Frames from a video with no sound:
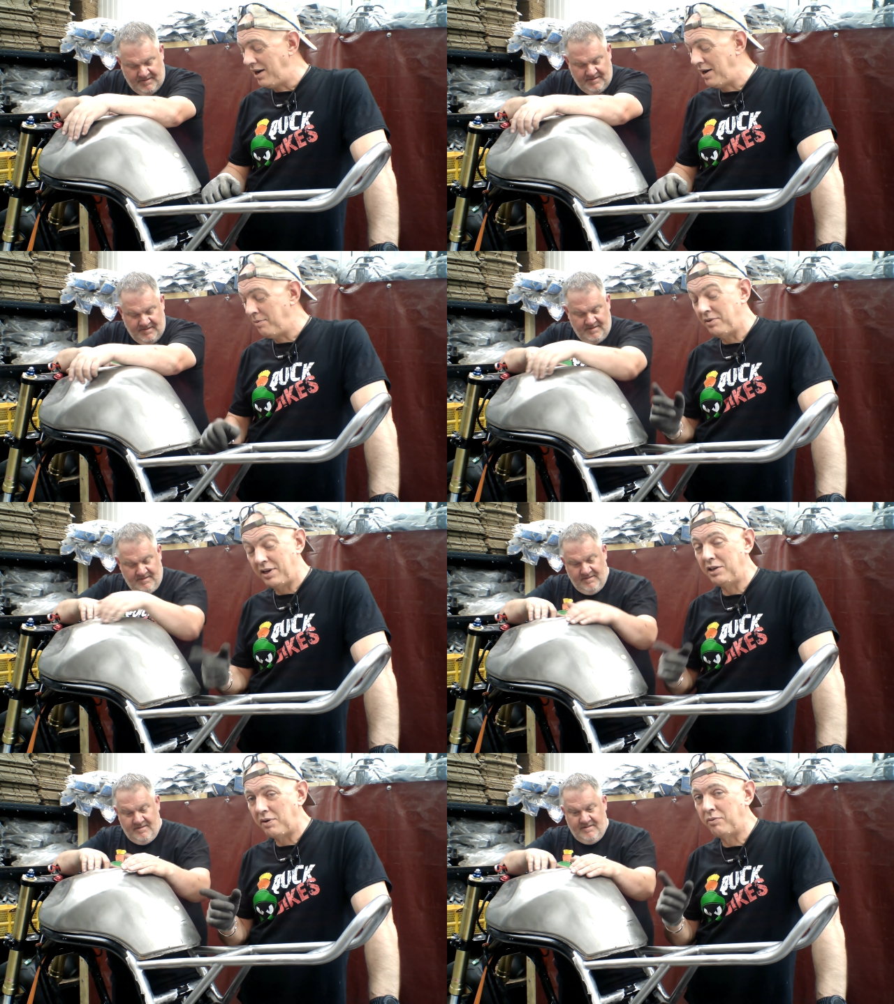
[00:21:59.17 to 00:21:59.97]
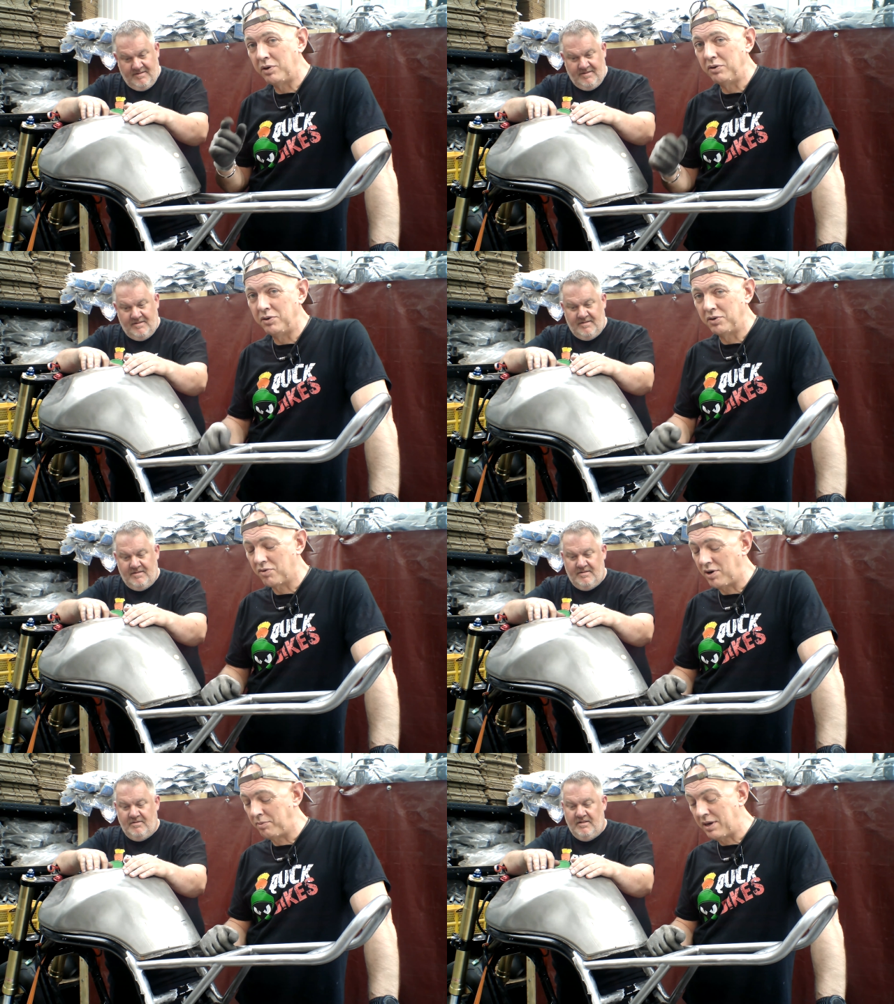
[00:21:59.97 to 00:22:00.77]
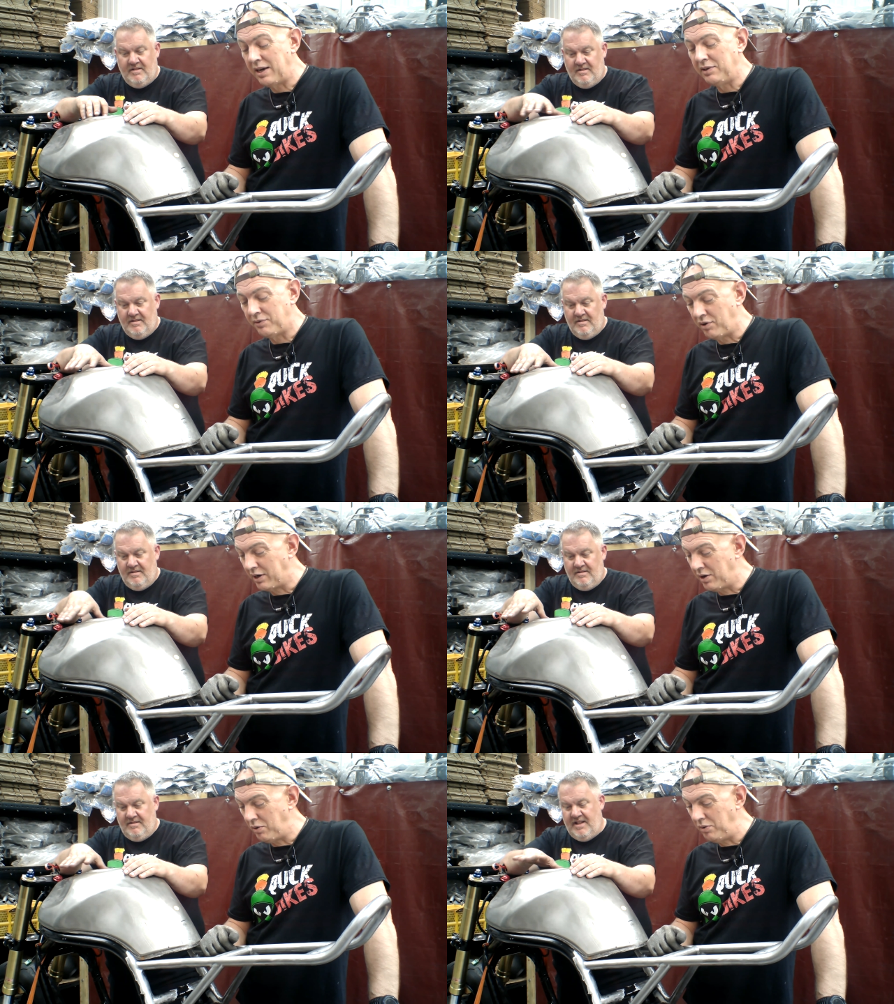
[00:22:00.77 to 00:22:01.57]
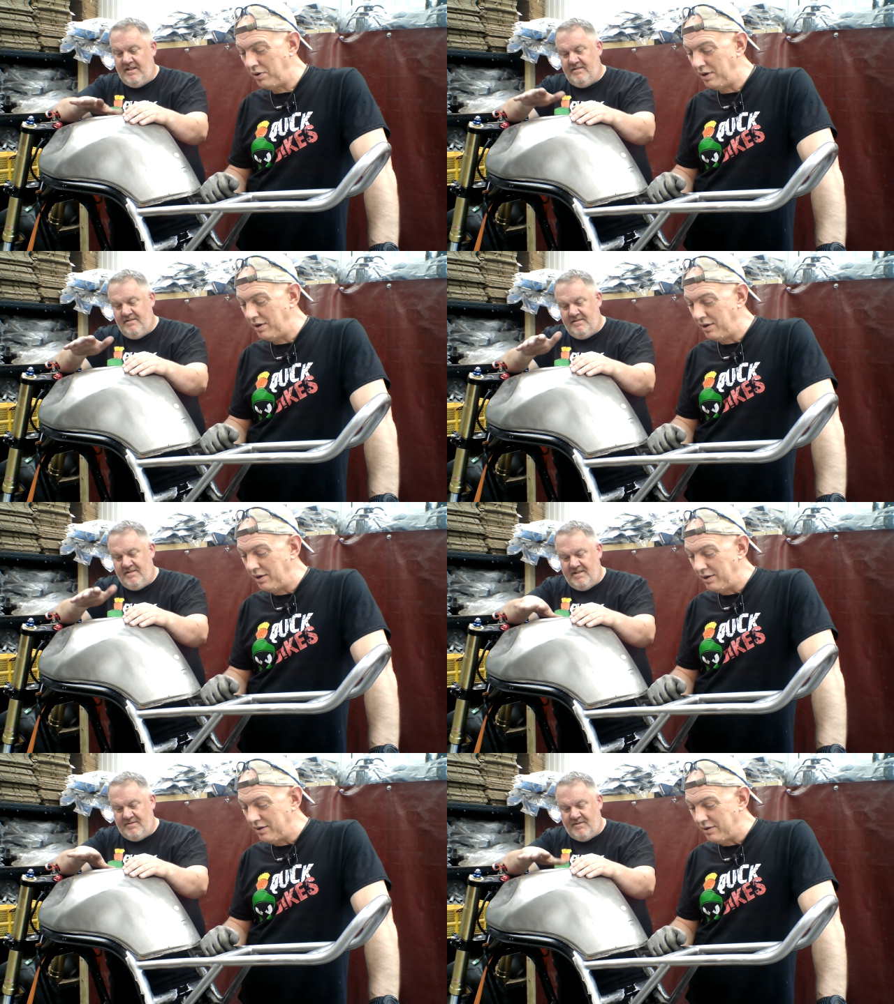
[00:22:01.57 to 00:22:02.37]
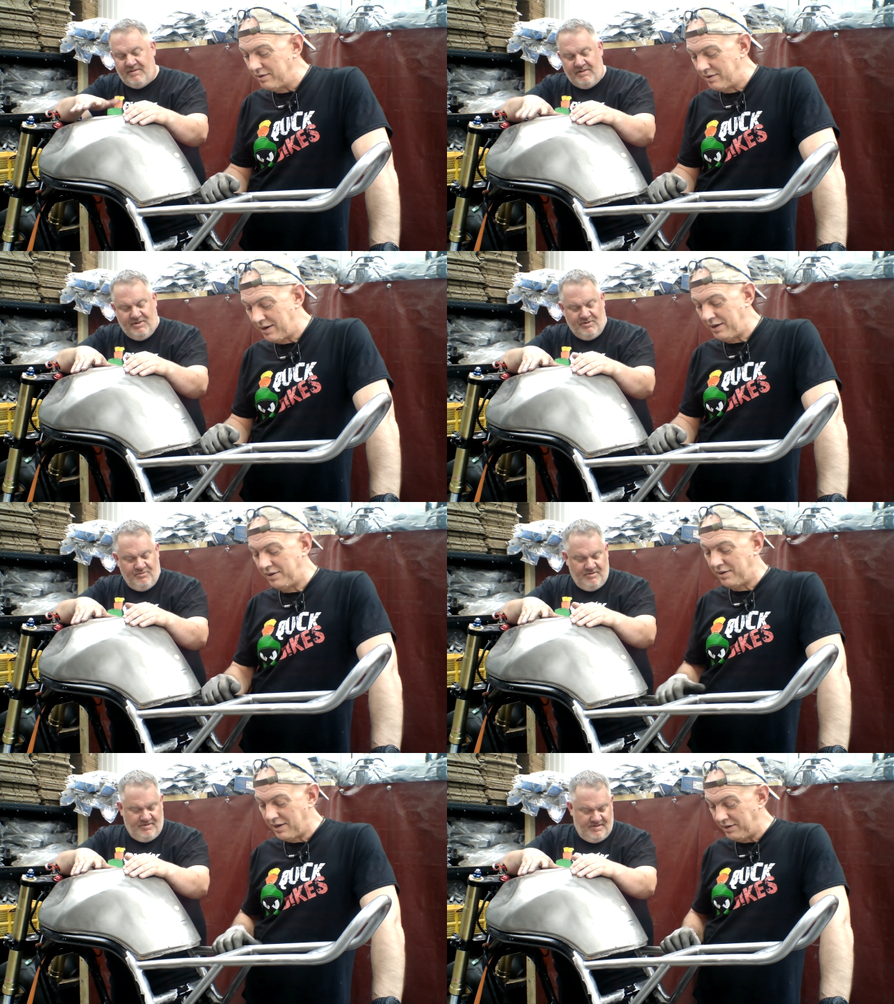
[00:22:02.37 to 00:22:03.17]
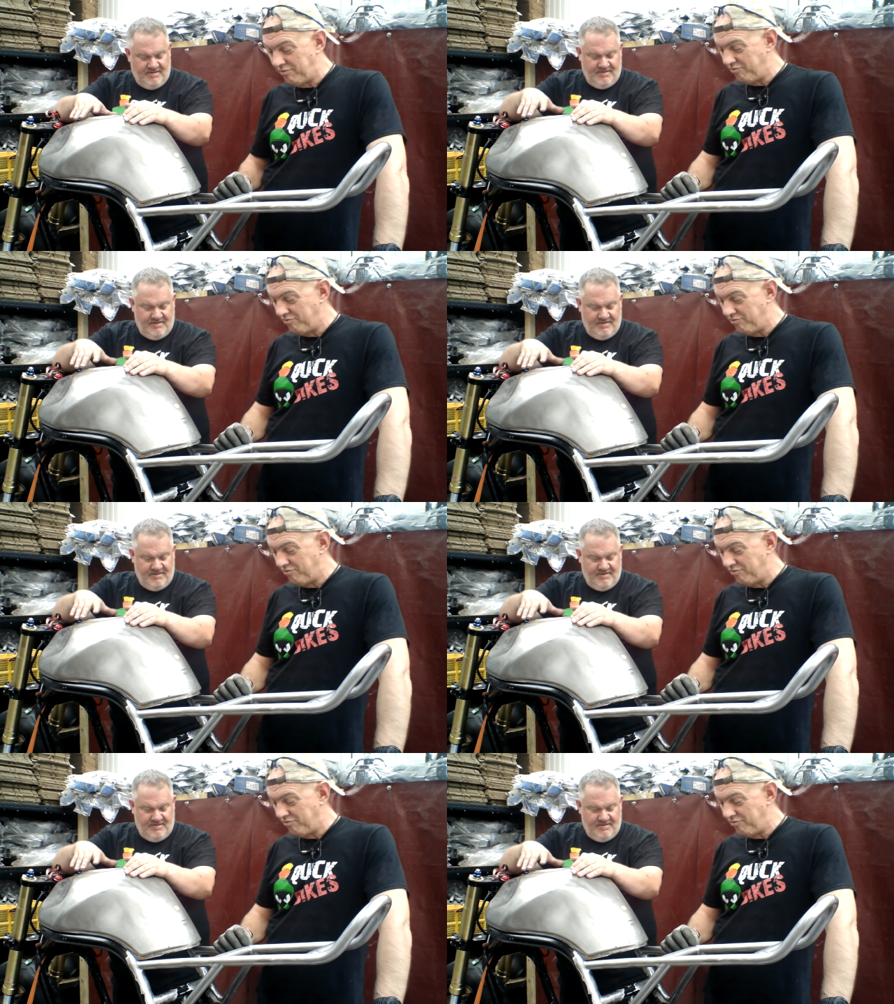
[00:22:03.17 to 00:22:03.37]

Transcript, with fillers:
Speaker 1: Um, thank you to everyone who subscribed. That is very cool. Yeah, that is very very that cool. Is, that is